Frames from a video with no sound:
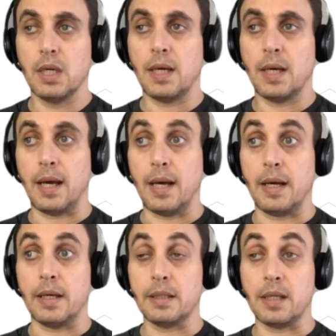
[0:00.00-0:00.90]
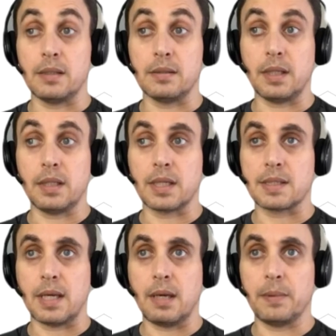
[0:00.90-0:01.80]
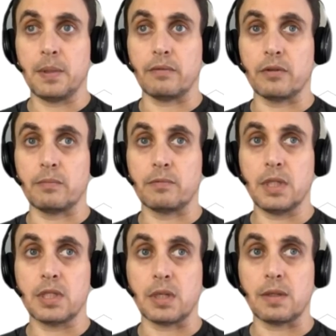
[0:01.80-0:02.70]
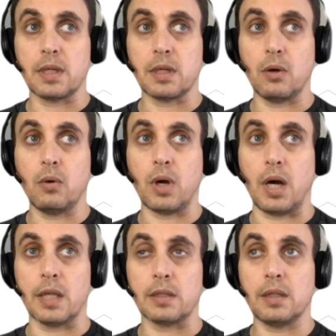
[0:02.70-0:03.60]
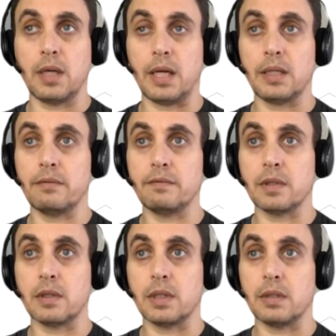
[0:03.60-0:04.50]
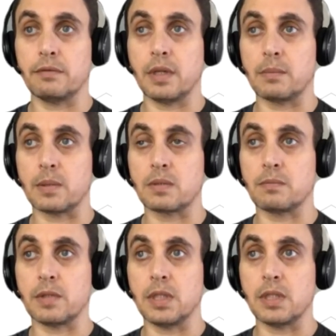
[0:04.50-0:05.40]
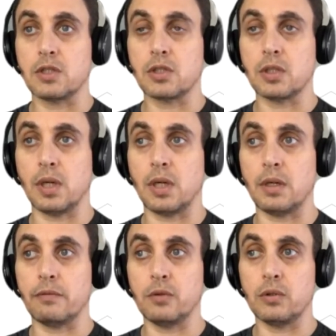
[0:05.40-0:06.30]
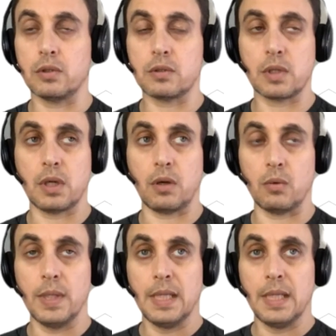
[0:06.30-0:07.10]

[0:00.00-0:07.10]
And then an example of a breach, I think OAuth had a very famous breach a few years ago,